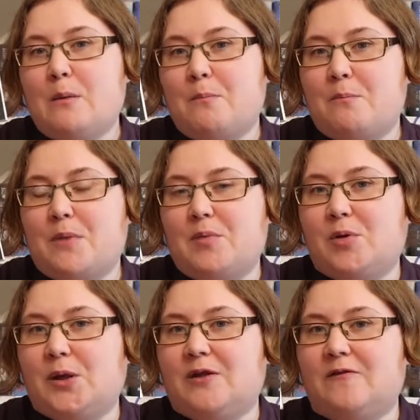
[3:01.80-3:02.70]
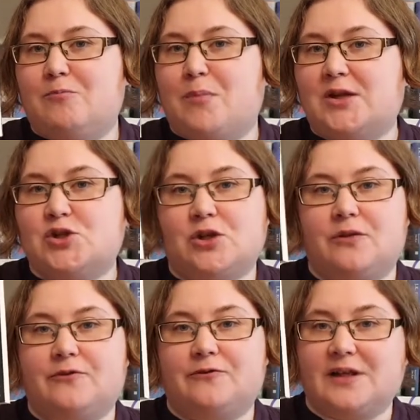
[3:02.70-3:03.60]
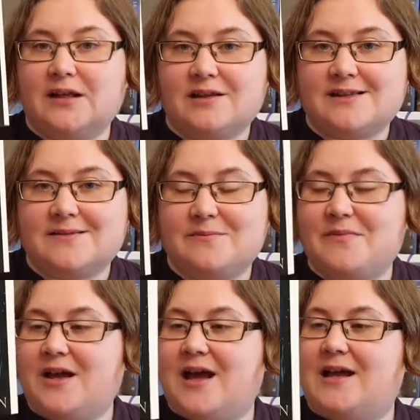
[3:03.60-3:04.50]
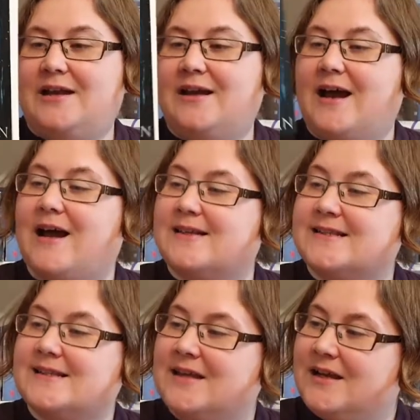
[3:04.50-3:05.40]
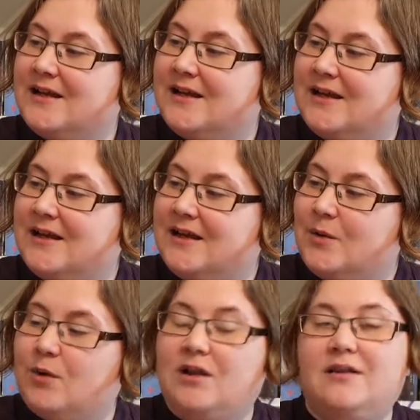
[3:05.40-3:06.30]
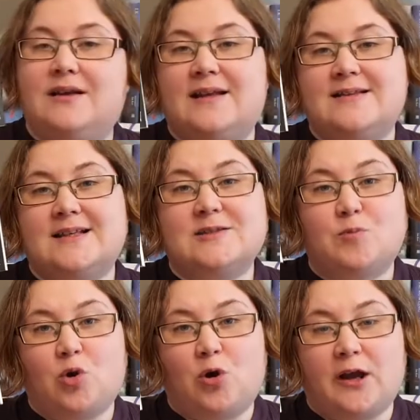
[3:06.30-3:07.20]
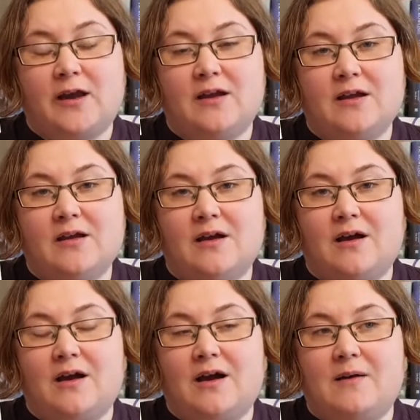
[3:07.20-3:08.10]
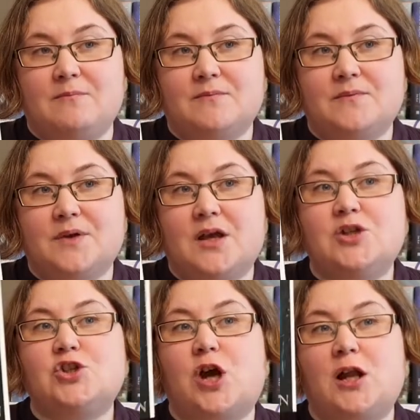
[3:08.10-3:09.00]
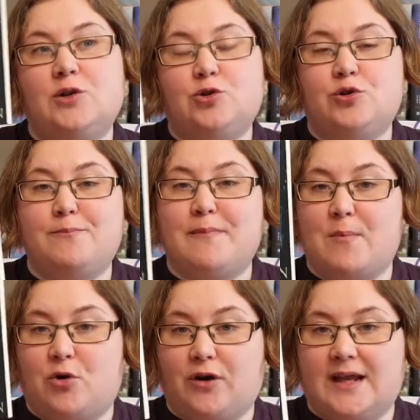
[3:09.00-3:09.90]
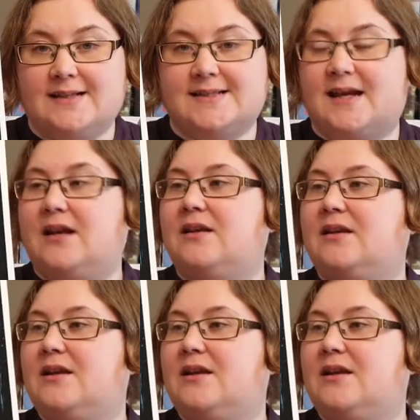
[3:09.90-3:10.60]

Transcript: maybe even magical realism. And it has, it's exploring childhood memories and